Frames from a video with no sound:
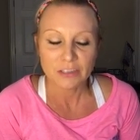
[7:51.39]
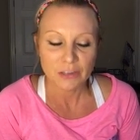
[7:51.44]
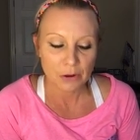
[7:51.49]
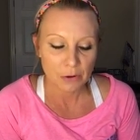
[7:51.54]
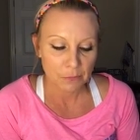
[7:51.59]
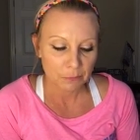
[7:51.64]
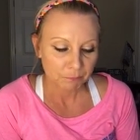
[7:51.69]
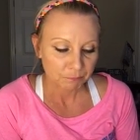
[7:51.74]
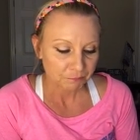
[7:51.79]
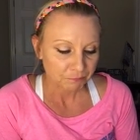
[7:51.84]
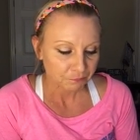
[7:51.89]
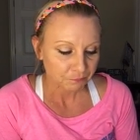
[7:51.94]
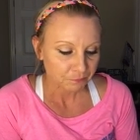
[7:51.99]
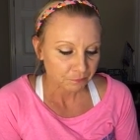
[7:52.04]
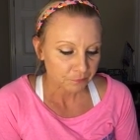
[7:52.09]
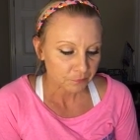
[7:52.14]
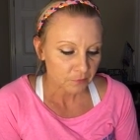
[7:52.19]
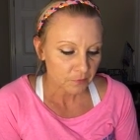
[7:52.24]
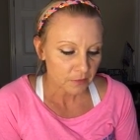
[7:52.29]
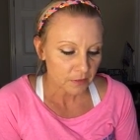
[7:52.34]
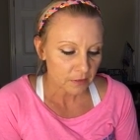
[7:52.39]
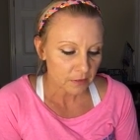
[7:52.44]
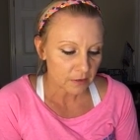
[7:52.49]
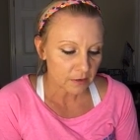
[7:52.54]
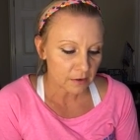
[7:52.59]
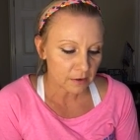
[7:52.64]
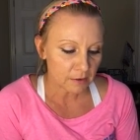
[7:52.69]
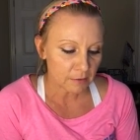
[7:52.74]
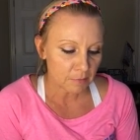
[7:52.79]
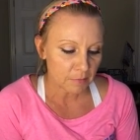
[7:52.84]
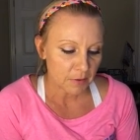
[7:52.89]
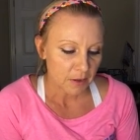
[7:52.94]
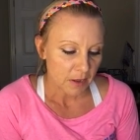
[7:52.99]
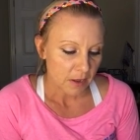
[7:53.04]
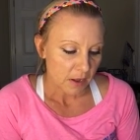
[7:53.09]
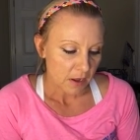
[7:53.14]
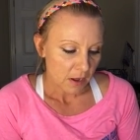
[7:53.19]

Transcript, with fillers: So um,